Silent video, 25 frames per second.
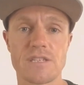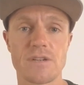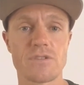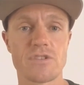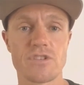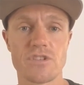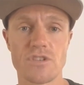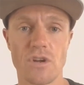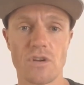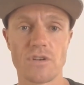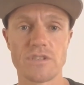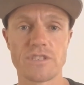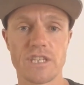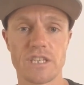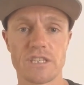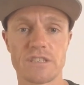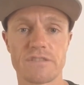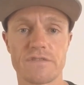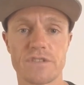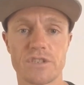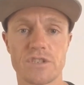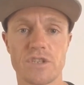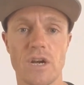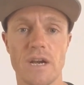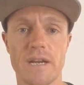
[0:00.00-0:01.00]
So it's not
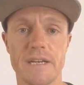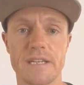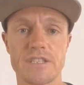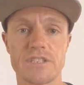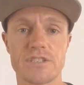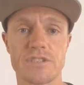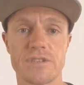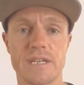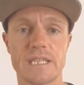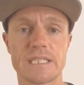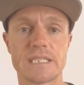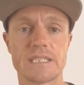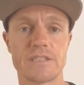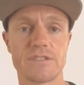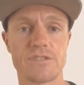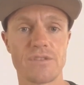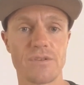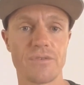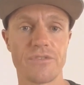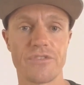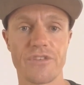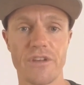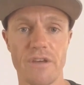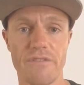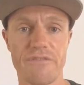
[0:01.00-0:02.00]
just for training stress, it's
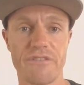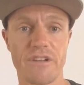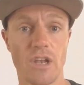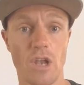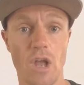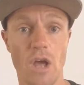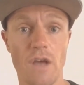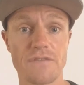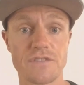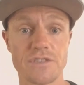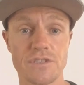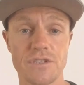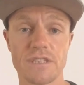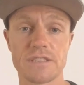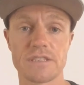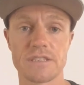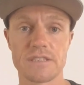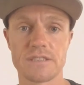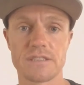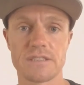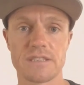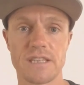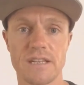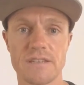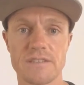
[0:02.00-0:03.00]
also for life
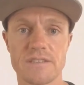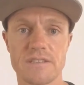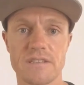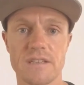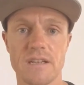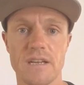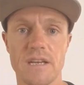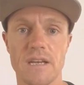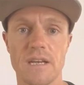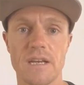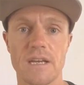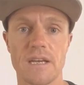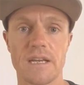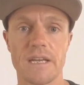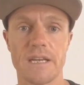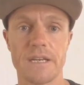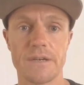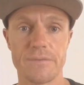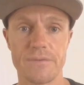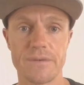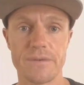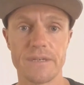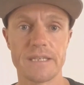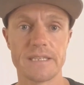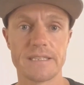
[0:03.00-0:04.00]
stress.
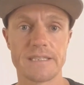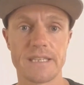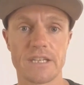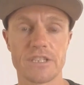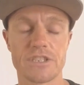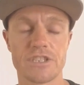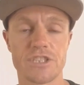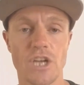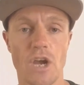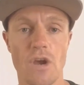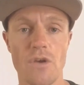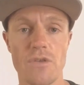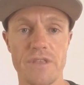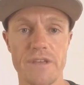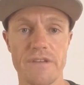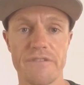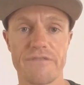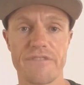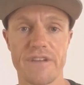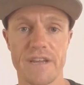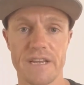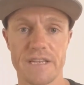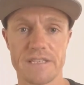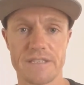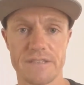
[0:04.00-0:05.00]
It really does show the
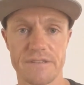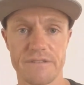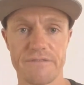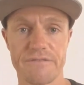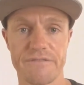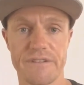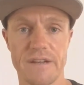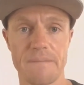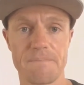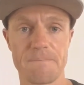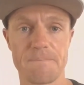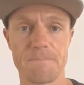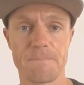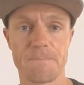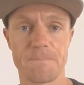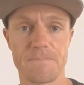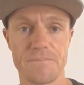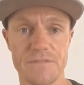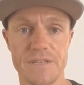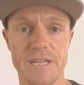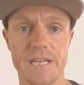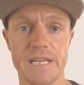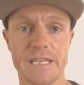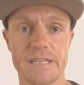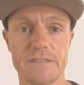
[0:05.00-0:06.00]
effects of
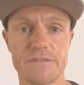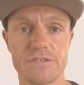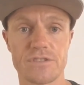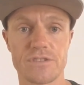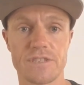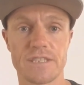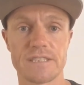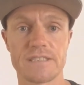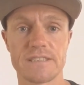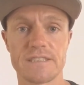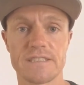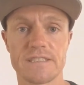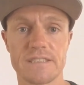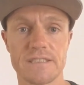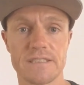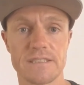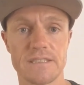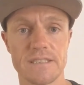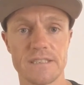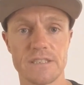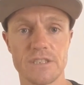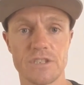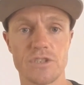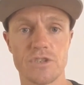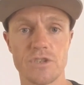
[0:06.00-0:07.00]
negative stresses
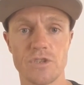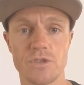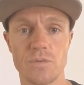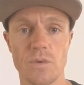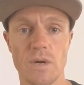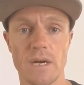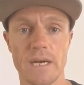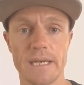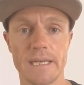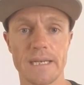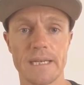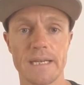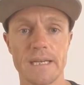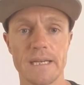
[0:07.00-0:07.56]
in acute way.